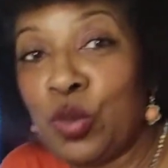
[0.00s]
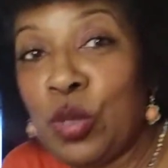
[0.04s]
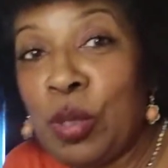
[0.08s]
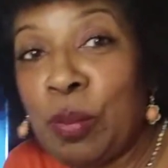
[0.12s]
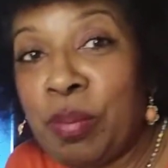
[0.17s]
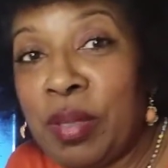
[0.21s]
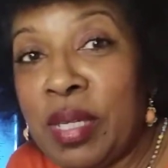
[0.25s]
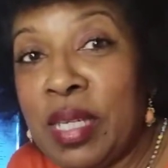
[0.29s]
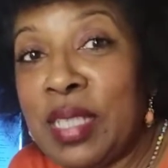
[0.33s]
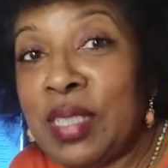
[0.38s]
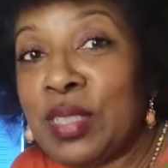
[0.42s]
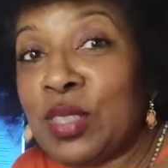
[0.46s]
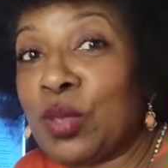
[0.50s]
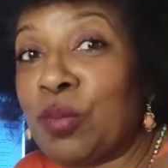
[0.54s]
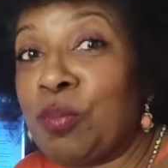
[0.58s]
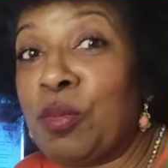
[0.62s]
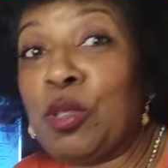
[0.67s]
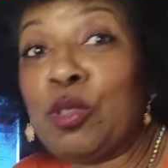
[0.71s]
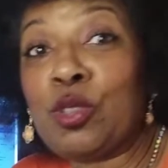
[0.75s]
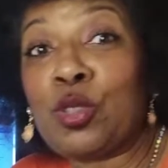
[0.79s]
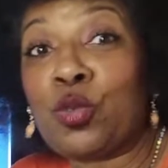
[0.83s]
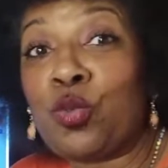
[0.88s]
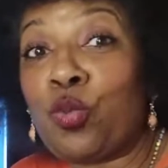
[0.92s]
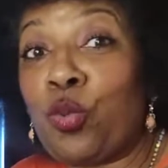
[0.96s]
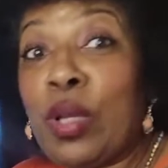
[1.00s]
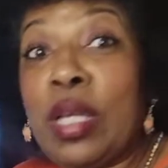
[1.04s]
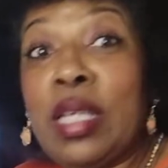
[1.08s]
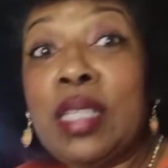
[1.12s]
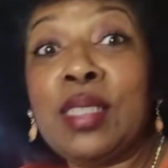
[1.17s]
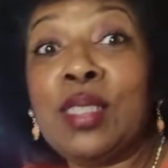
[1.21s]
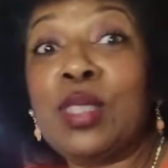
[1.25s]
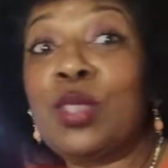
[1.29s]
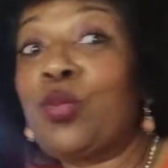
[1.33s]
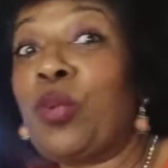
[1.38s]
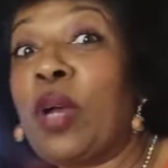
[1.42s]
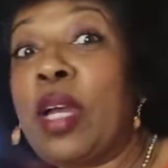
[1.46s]
appease the most
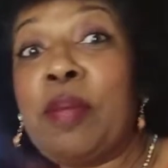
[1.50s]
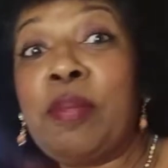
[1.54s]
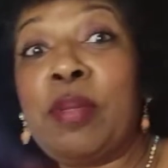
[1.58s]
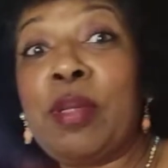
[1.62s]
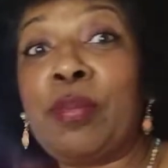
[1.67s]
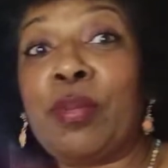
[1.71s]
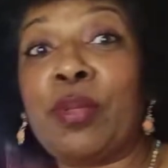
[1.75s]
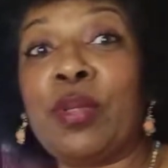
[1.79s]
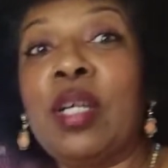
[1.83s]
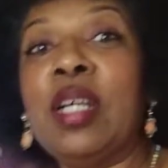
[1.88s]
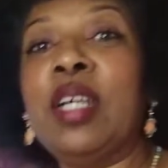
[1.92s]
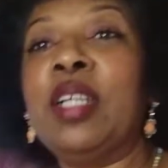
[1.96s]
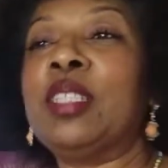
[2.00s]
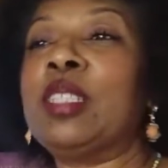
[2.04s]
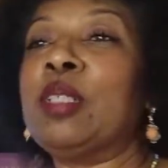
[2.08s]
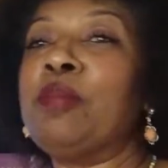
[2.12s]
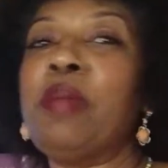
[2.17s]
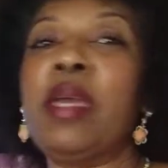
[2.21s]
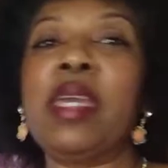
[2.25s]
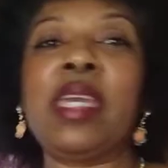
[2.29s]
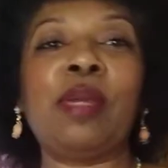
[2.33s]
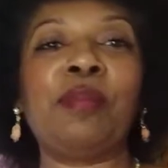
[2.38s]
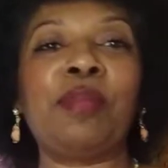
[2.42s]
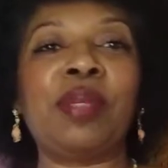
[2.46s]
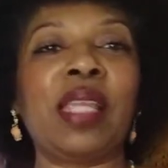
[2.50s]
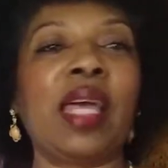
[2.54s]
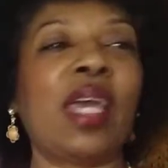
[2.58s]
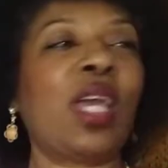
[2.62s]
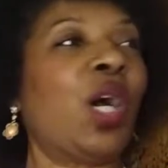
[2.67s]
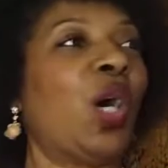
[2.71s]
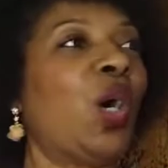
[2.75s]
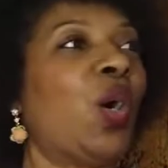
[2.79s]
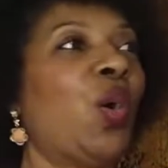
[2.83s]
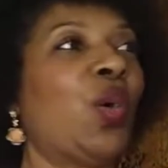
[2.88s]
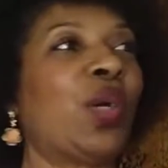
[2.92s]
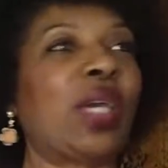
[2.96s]
racist white people, to make it be
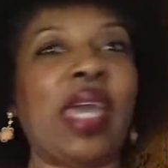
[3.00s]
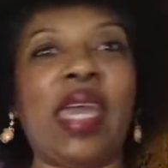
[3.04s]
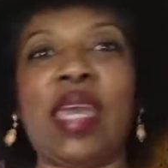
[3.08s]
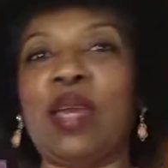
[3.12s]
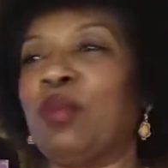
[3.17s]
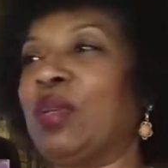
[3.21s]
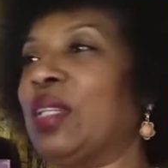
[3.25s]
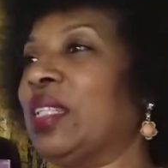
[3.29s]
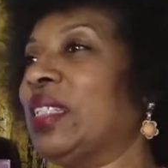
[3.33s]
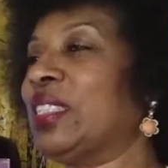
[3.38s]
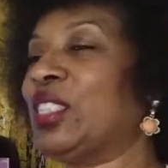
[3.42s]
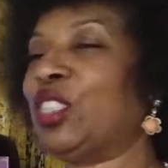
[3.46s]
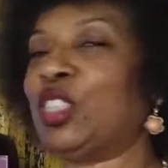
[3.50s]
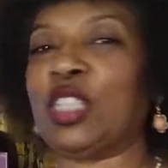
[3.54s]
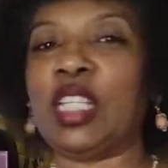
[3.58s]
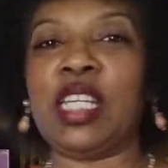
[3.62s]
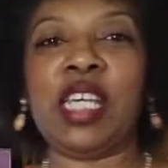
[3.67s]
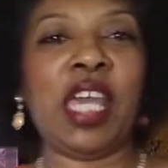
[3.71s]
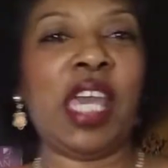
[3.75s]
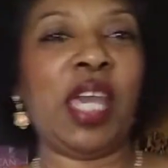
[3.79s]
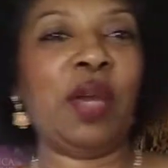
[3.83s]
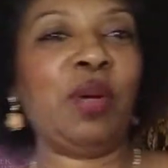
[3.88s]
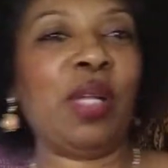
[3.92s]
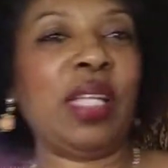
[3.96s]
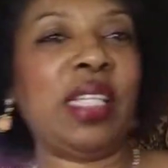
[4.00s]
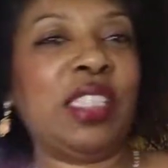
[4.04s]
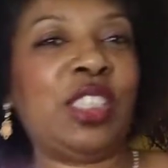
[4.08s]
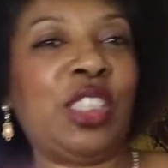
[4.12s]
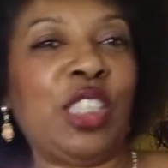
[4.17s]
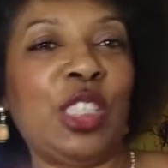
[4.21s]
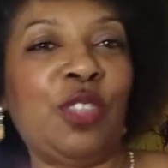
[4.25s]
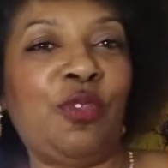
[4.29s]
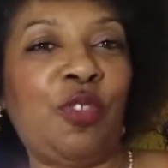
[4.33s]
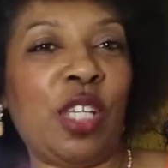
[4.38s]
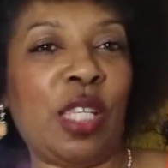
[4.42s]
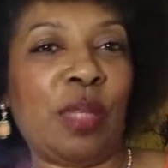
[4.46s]
like, oh, okay, well it's
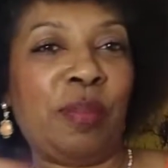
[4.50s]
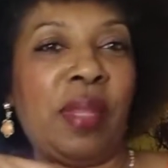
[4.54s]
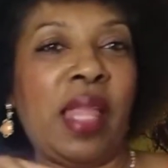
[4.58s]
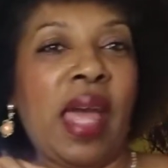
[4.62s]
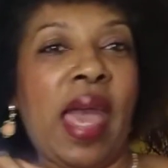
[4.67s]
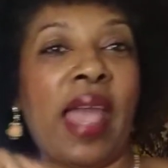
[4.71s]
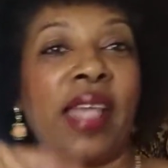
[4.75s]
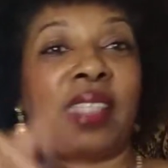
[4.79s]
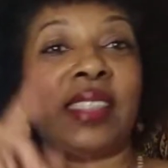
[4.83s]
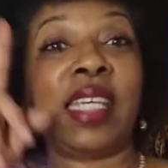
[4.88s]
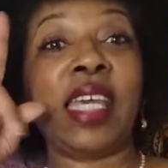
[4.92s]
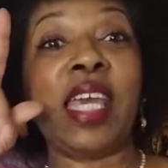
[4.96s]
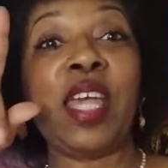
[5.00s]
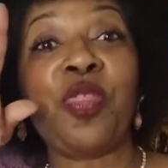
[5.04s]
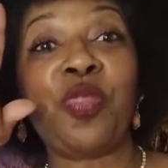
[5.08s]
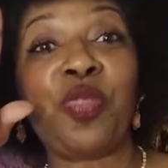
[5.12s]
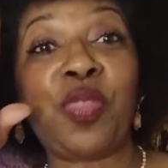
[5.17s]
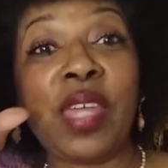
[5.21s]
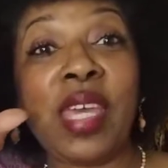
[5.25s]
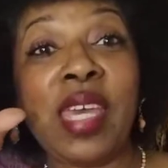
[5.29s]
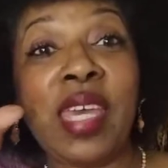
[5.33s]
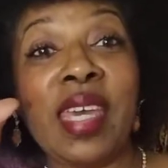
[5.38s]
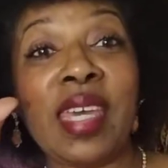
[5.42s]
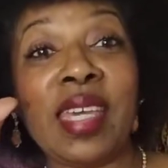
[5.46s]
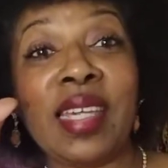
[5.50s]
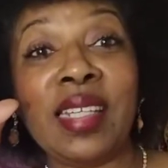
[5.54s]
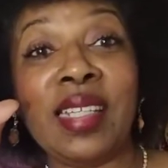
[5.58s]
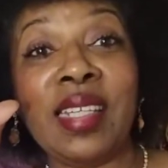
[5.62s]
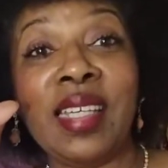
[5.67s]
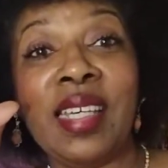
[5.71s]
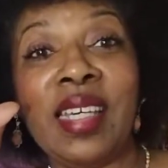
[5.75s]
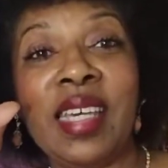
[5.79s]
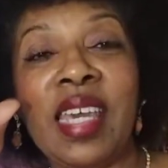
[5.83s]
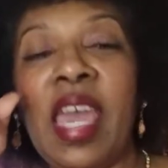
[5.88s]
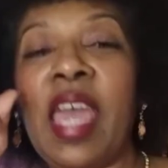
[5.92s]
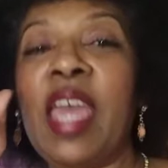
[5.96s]
just for the blacks. And
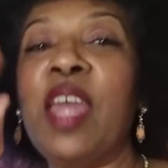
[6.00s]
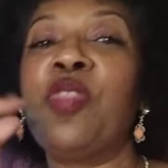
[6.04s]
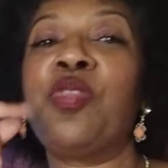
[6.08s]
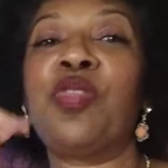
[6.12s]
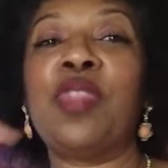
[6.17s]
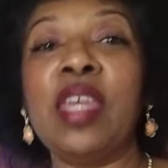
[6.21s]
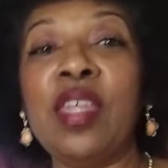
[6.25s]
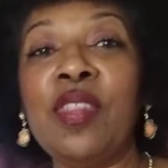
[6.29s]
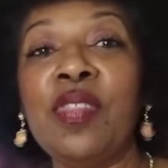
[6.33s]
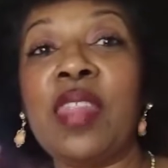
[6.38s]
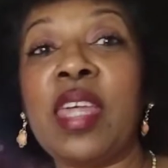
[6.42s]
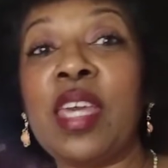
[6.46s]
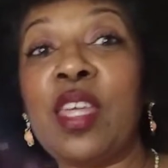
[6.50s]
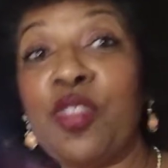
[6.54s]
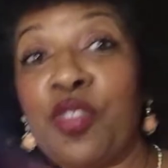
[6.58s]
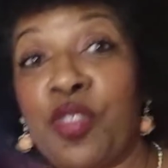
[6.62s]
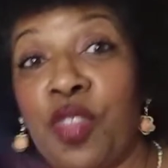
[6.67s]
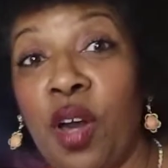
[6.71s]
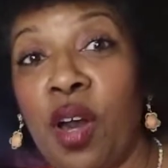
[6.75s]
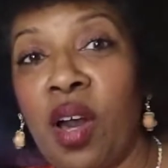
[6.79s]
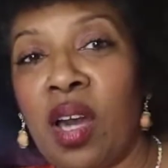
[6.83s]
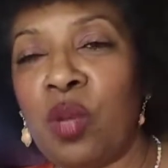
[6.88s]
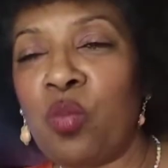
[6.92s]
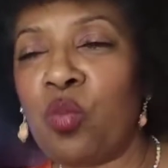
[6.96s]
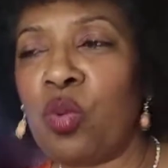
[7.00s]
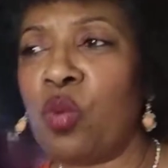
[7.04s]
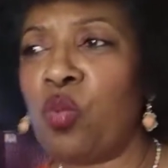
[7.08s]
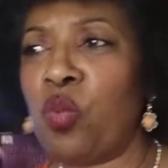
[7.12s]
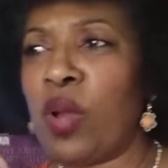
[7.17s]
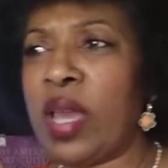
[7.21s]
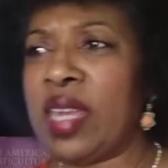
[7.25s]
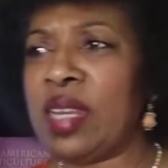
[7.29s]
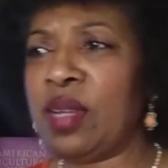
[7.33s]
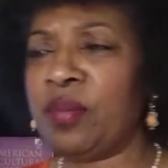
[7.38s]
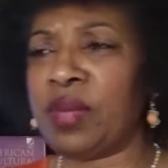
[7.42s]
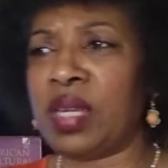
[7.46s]
then they thought, well,
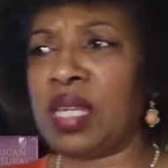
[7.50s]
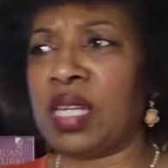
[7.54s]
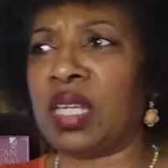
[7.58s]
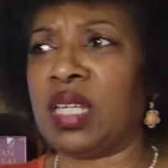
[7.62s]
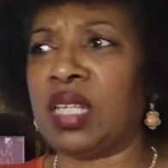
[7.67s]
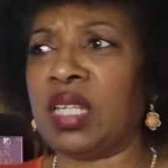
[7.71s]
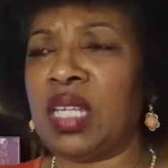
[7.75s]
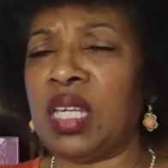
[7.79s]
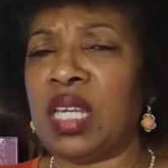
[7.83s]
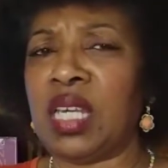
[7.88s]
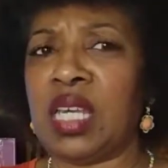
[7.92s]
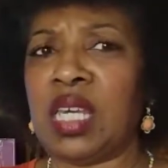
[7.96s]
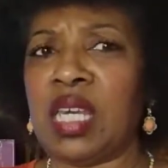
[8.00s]
wait a minute.